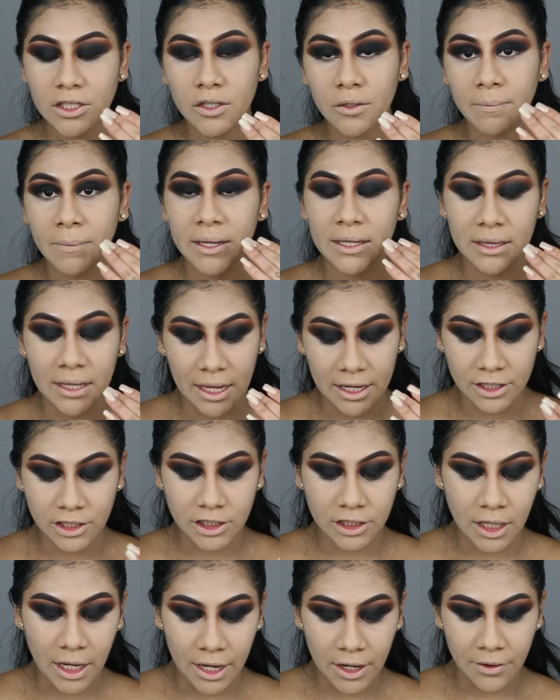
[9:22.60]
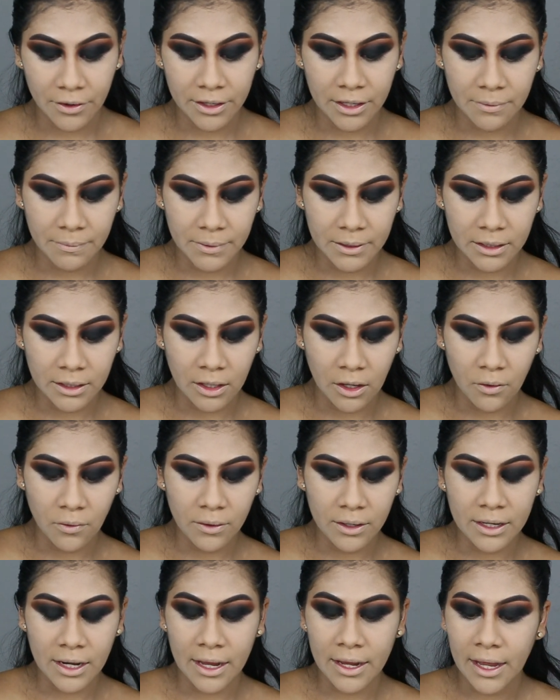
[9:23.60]
to my lash area below,
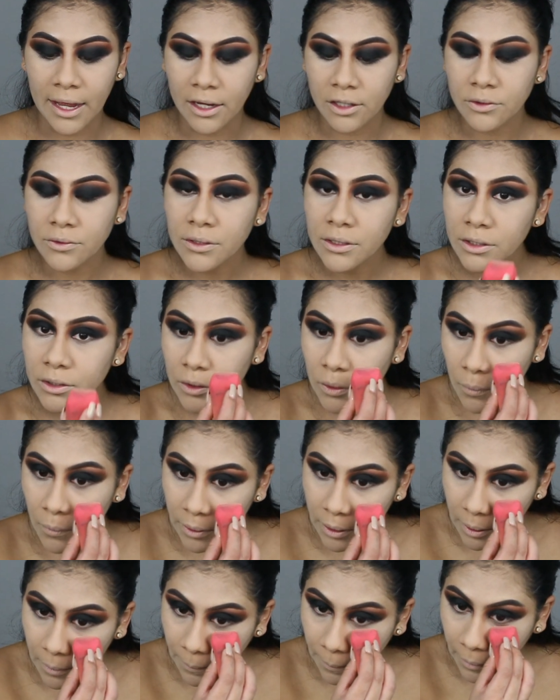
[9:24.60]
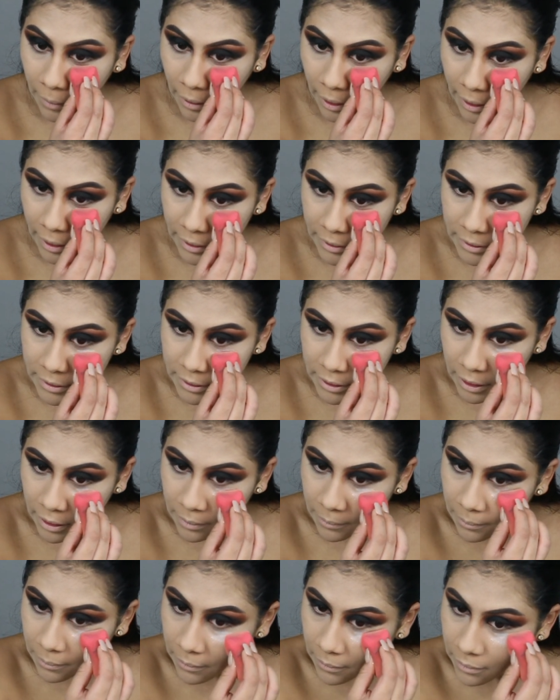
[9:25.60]
and I actually do want to apply
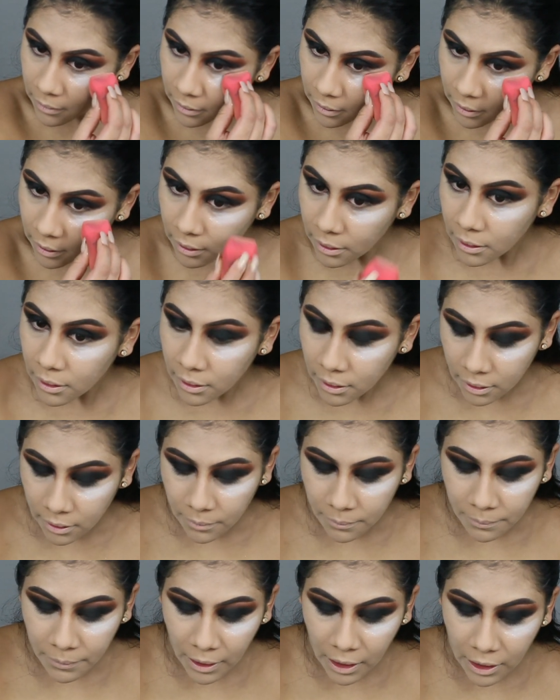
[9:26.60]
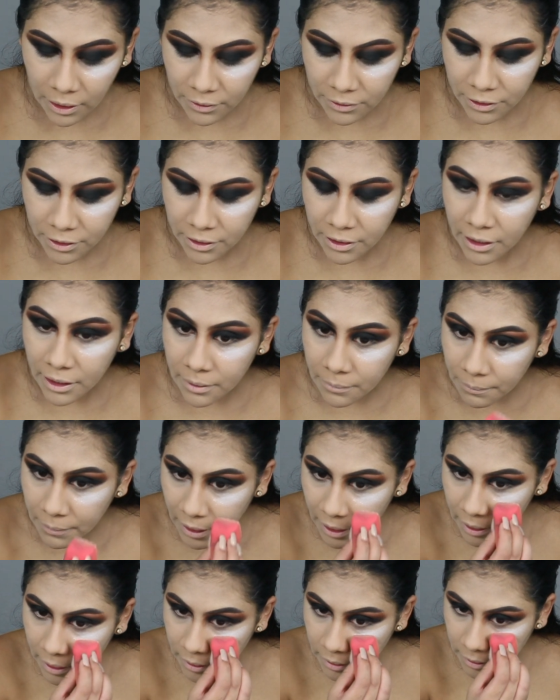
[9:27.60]
some powder and
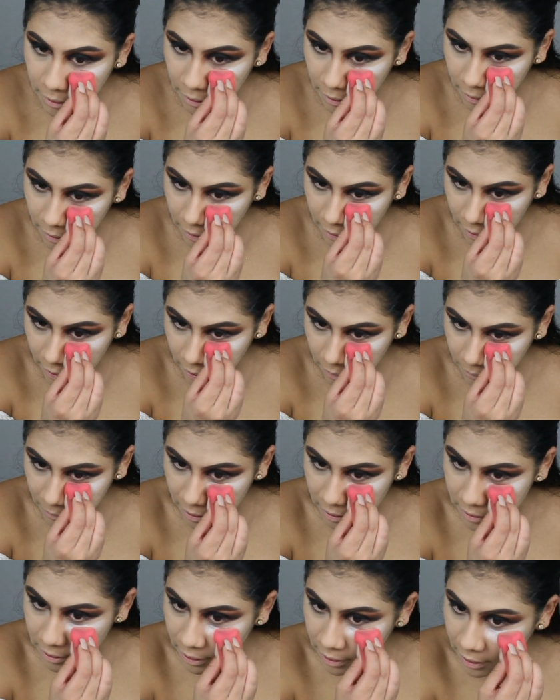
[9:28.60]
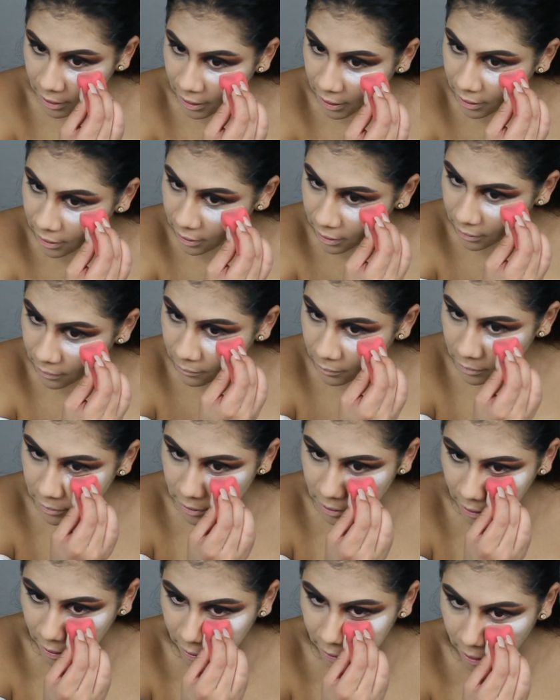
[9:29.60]
bake underneath, because again,
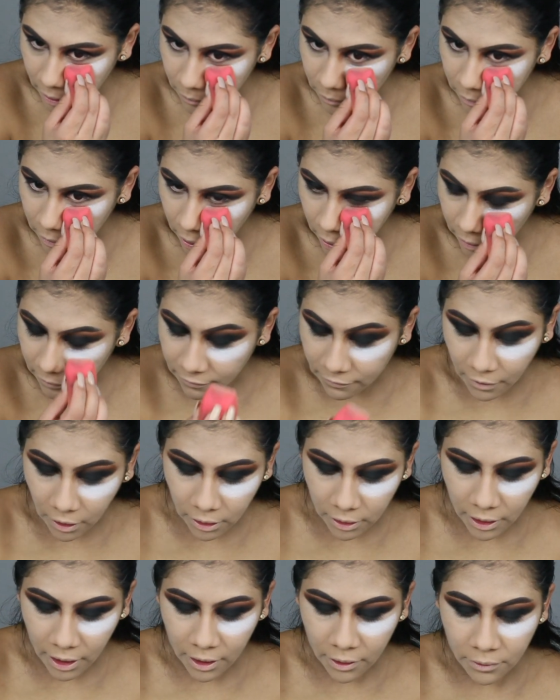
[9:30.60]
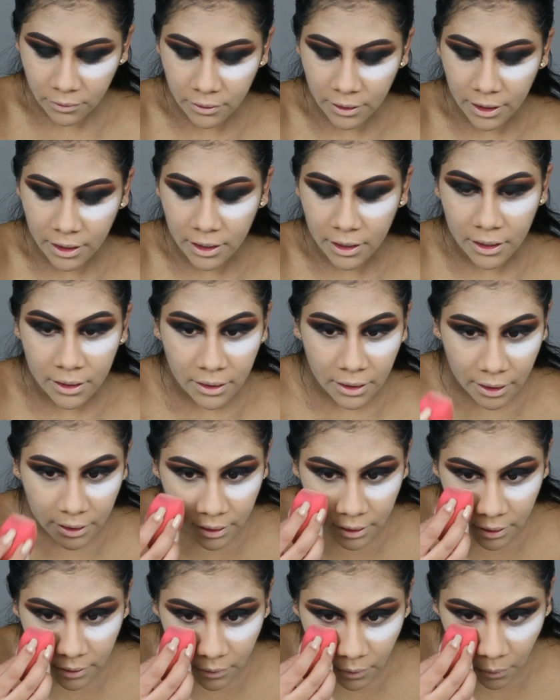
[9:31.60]
most likely I will have fallout, and
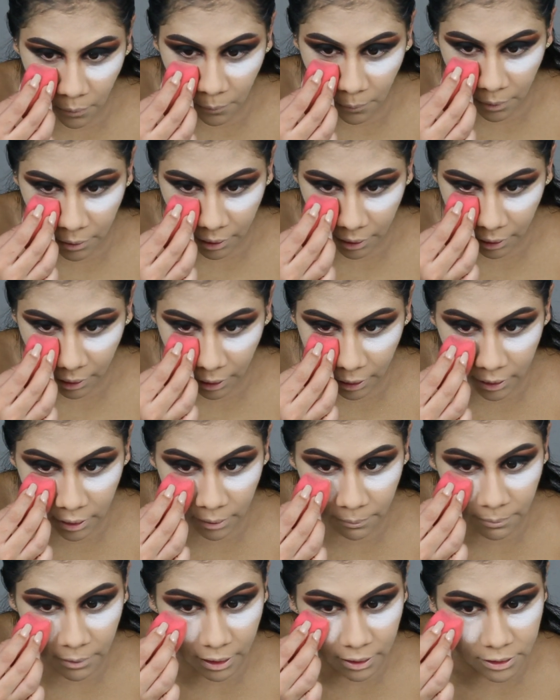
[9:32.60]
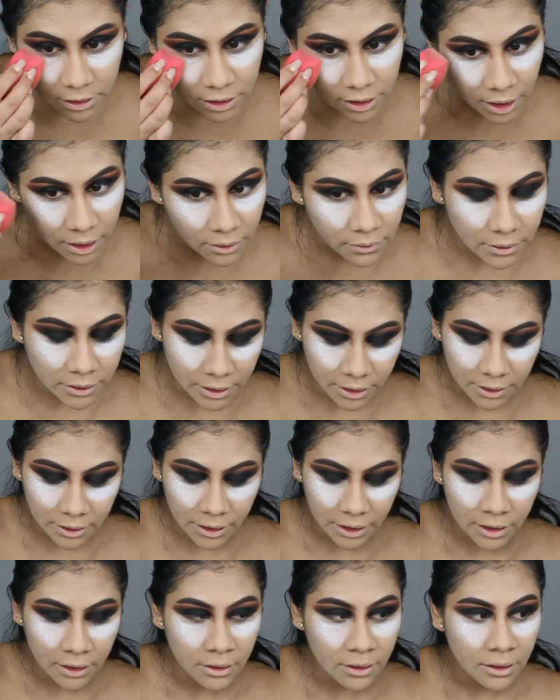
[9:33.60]
I don't want to get the black shadow
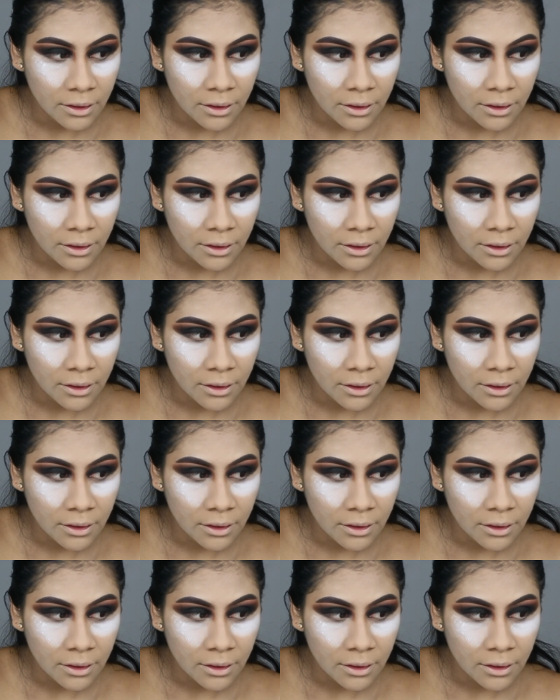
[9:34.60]
underneath.